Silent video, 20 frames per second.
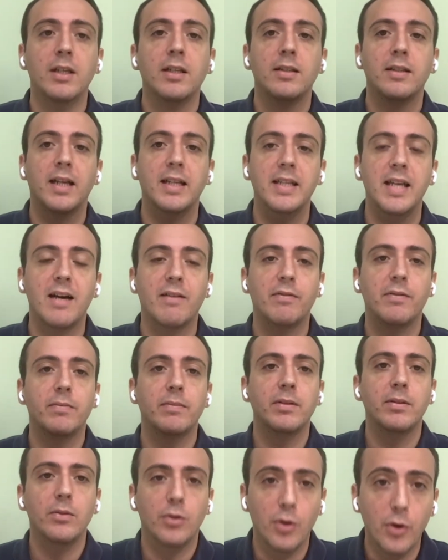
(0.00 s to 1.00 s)
that they have
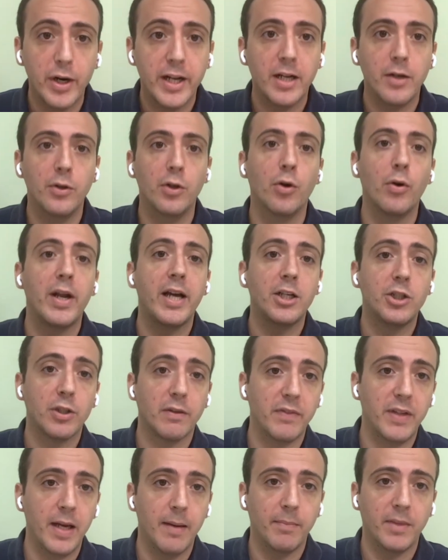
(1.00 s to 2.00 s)
the knowledge
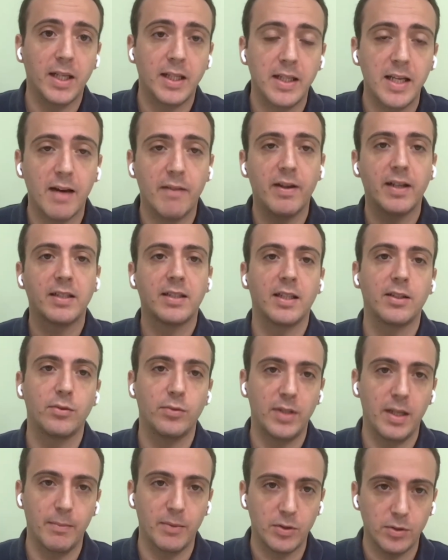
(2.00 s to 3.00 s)
of them, that they have access to
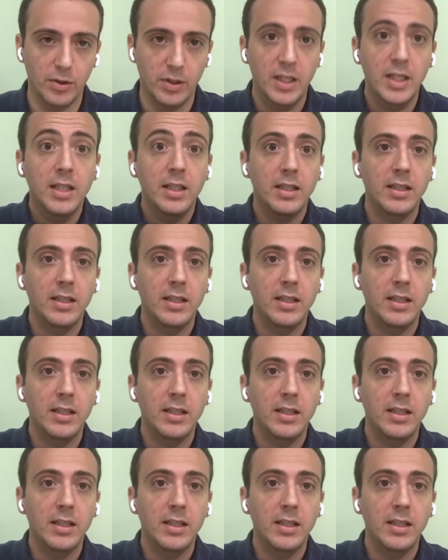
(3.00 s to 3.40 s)
them and so on.